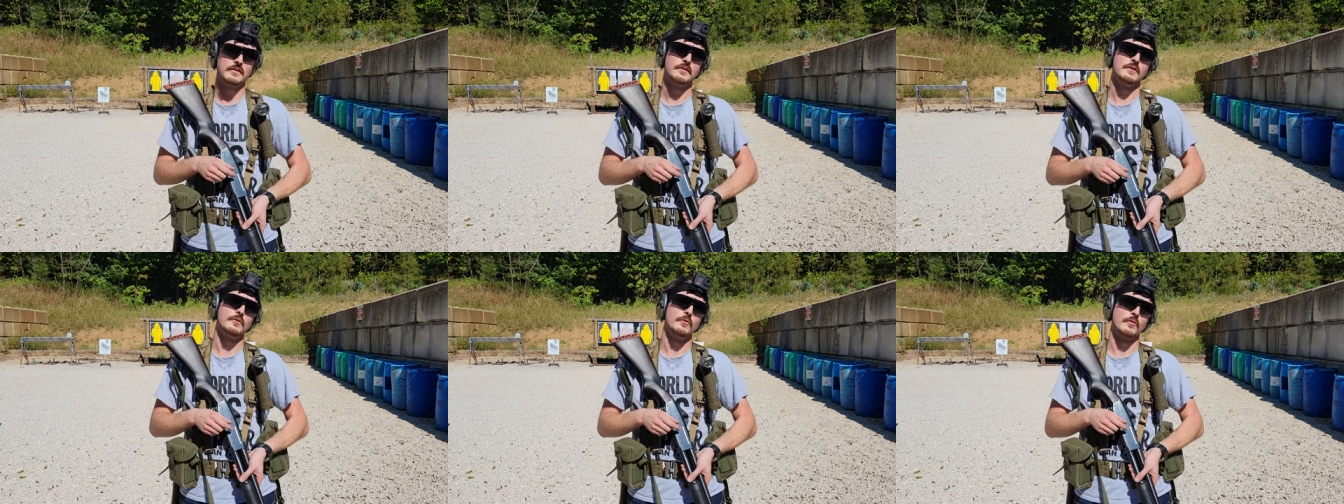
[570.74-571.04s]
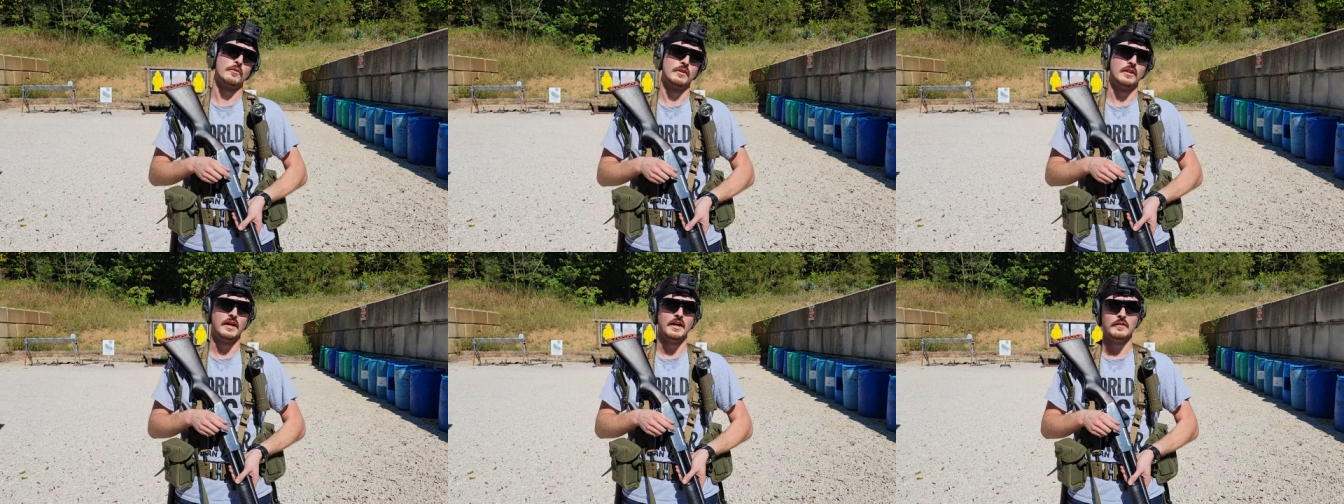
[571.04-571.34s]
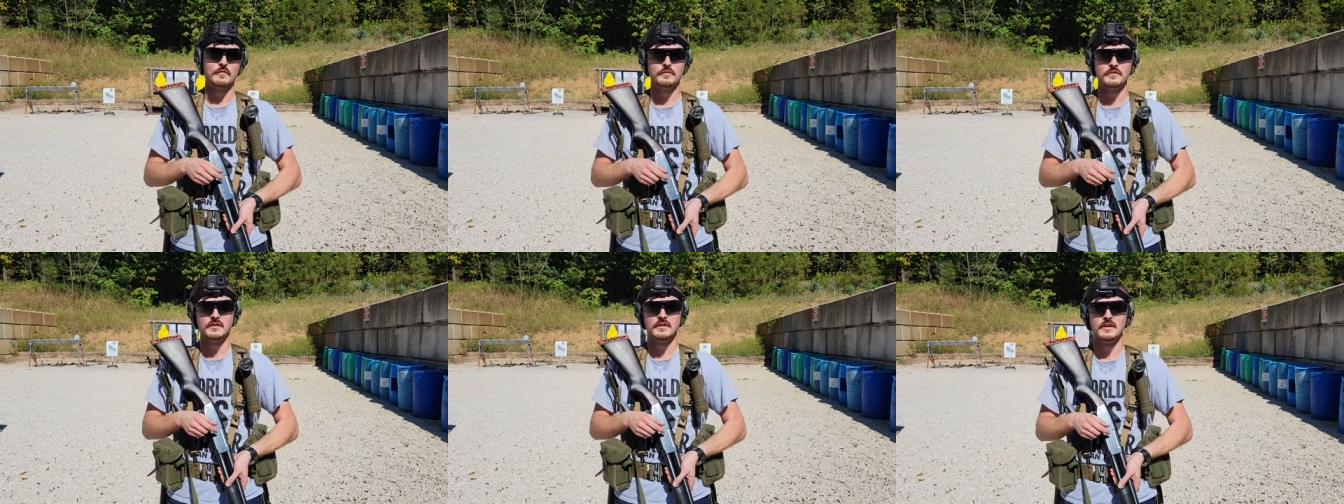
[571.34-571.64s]
your
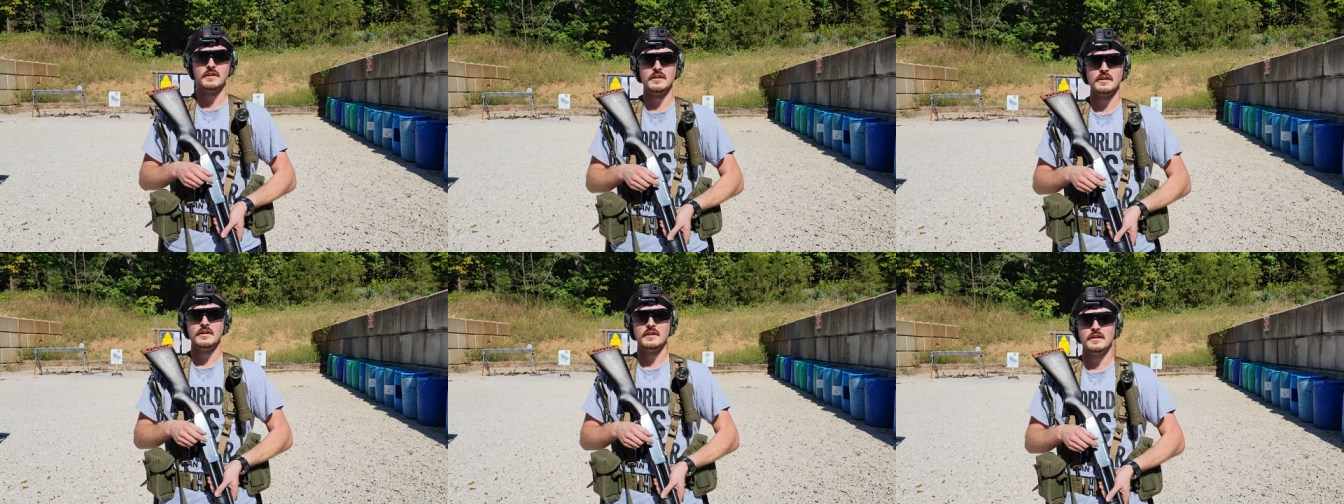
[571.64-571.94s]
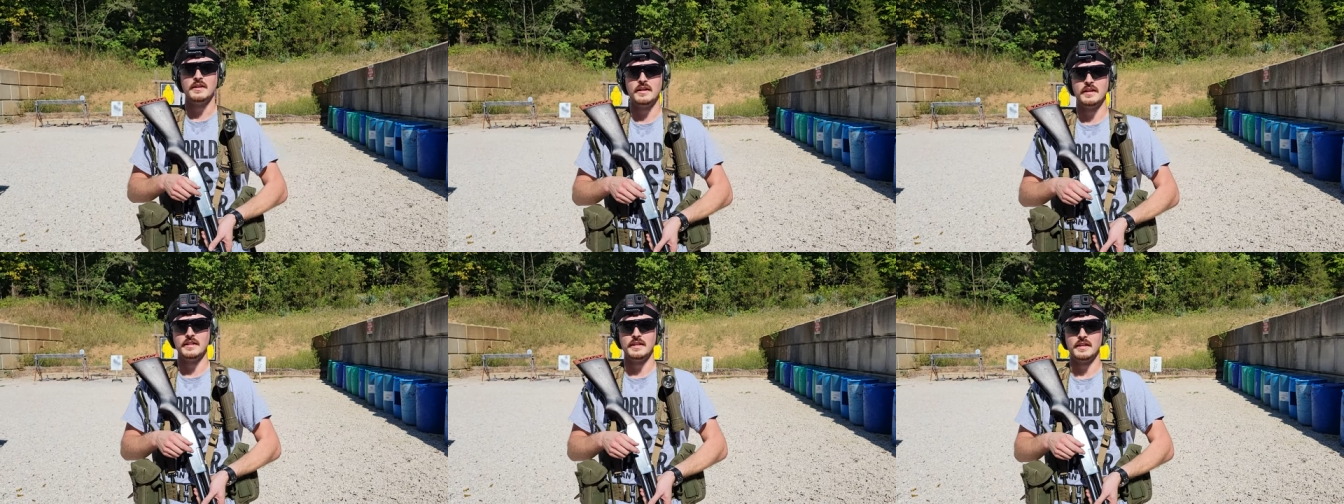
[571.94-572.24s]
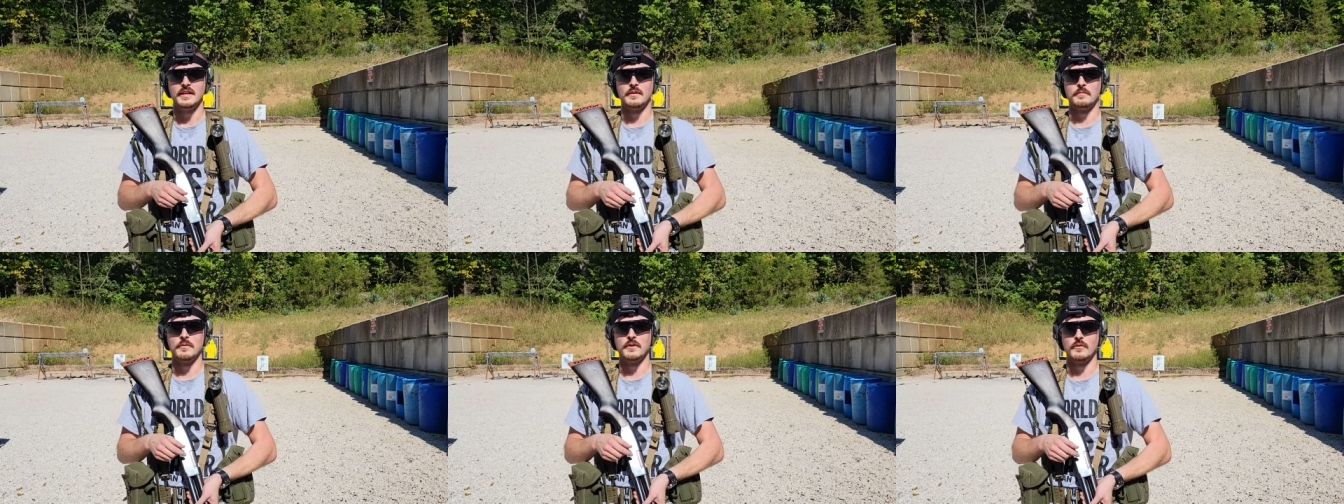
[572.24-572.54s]
left, and
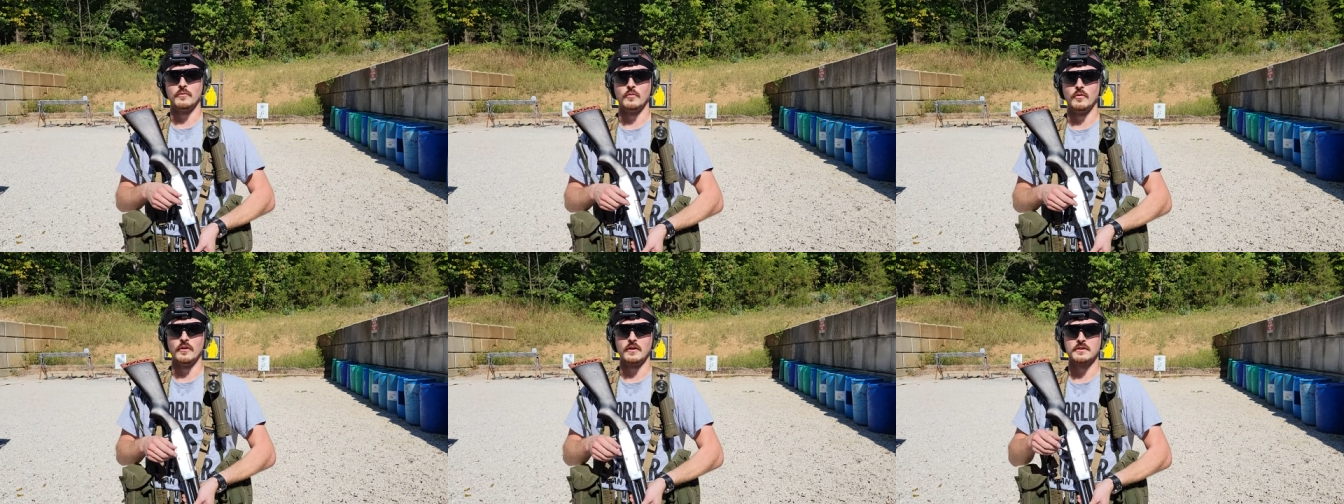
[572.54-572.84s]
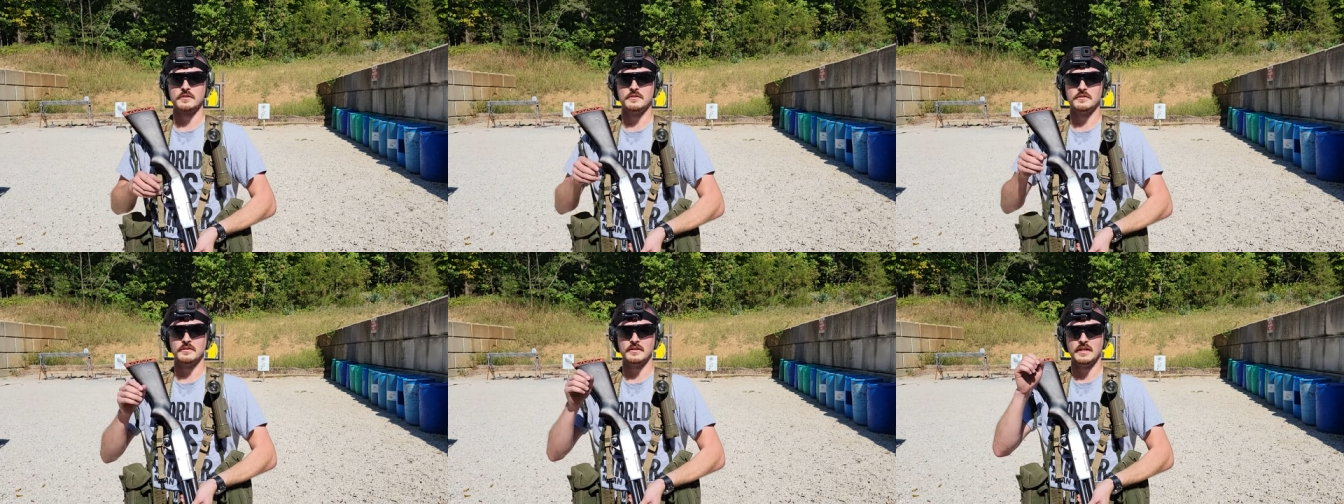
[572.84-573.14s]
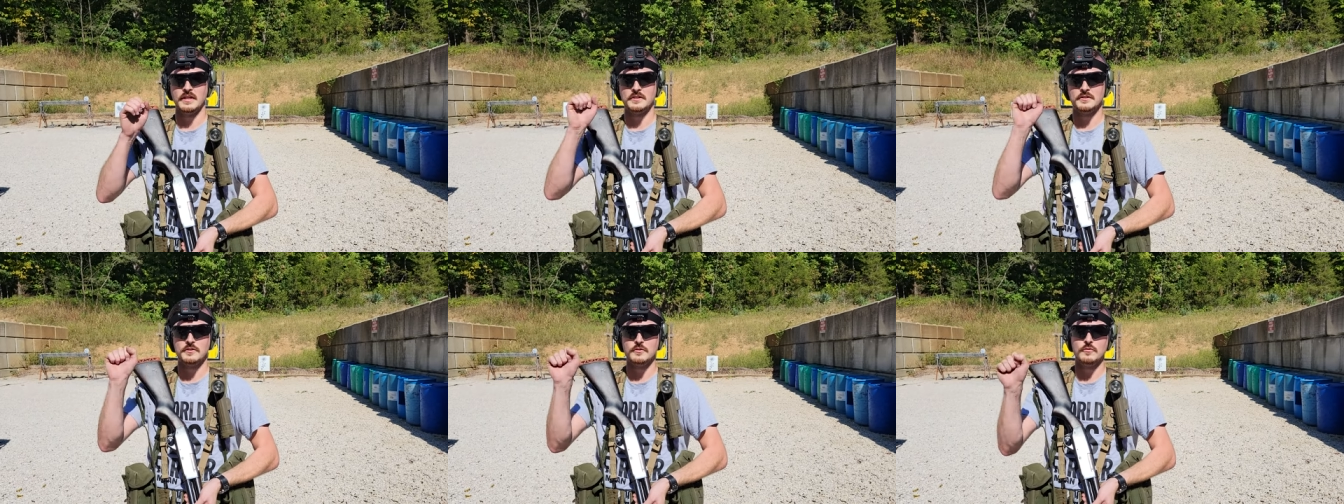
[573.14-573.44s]
then I'm going to work to
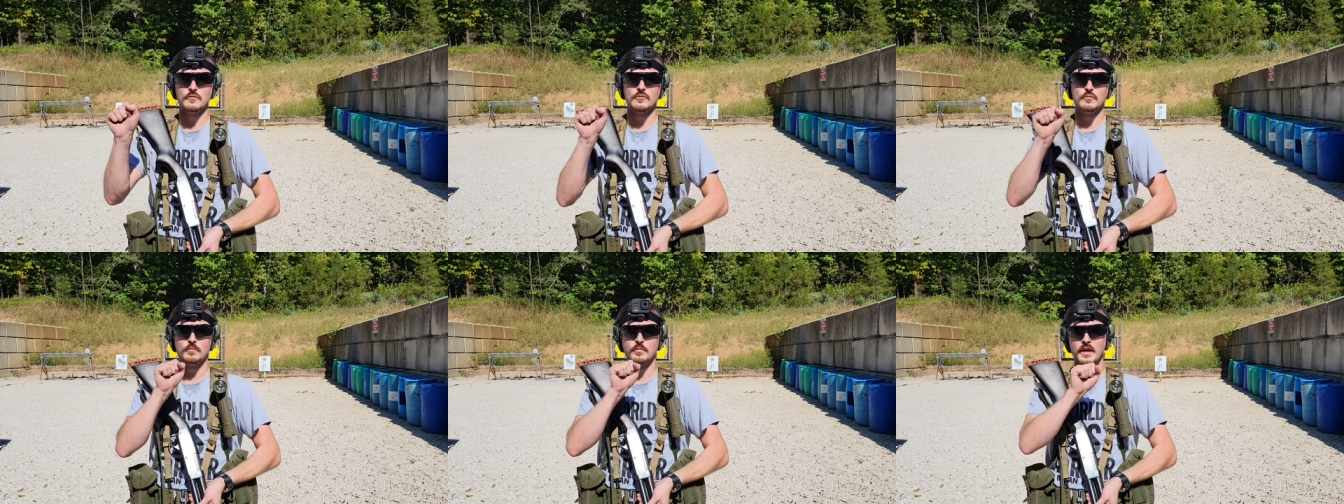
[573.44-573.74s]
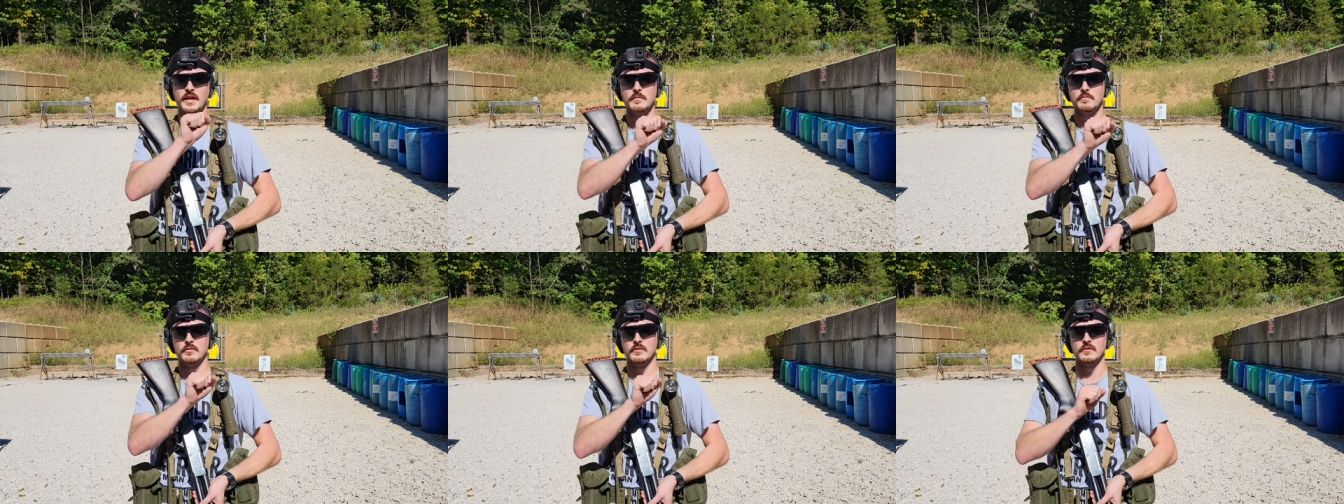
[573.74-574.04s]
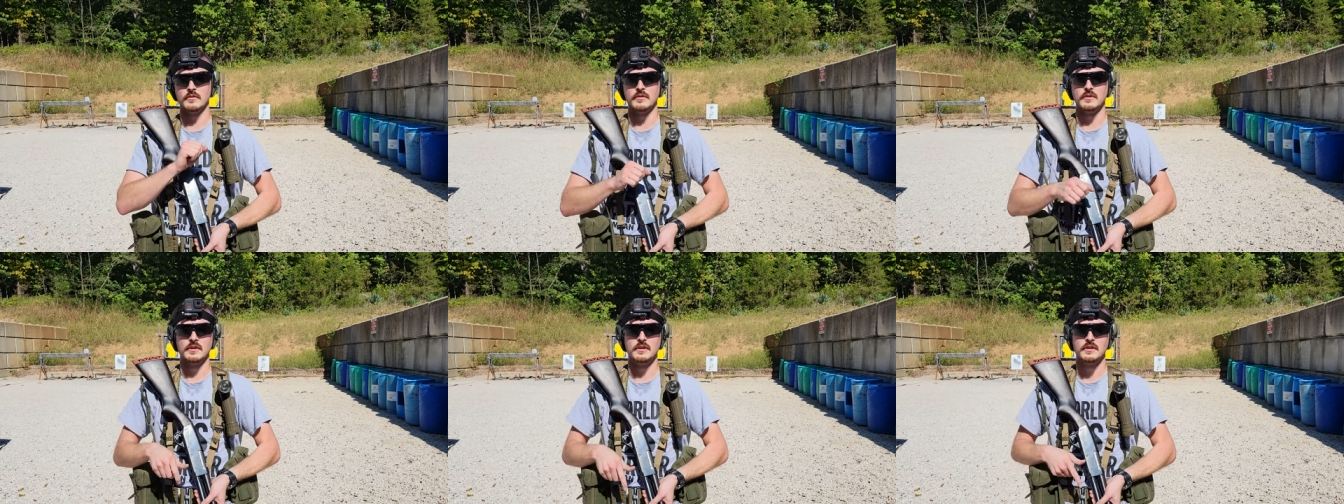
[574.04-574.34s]
the two
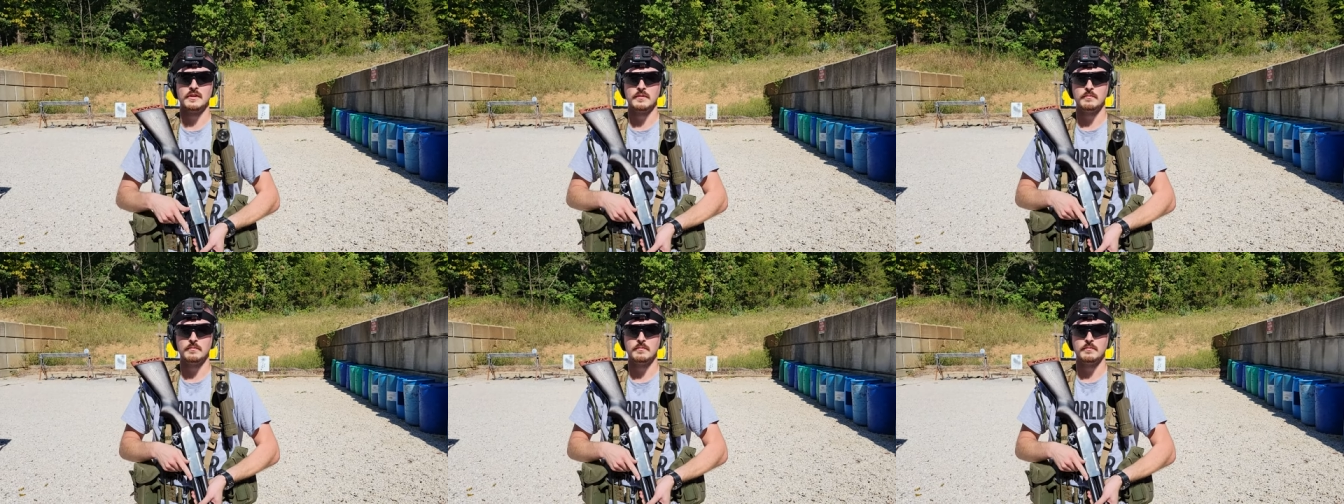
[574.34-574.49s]
paper